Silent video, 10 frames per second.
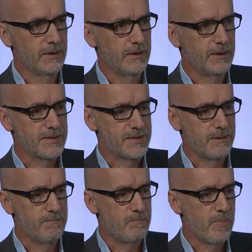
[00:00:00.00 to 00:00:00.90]

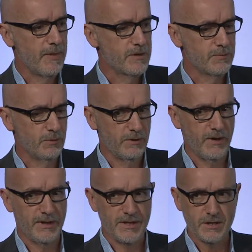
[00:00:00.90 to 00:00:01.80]
It's full of
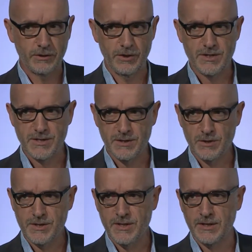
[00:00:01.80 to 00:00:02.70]
ideas like user
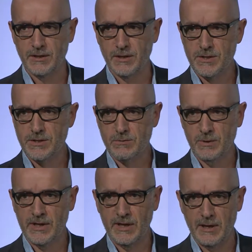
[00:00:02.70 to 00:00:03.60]
centricity and users
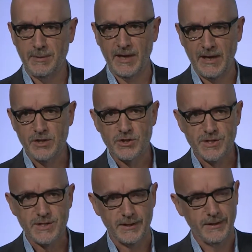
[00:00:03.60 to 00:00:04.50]
reclaiming
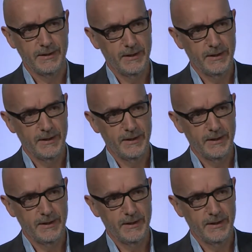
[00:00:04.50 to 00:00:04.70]
agency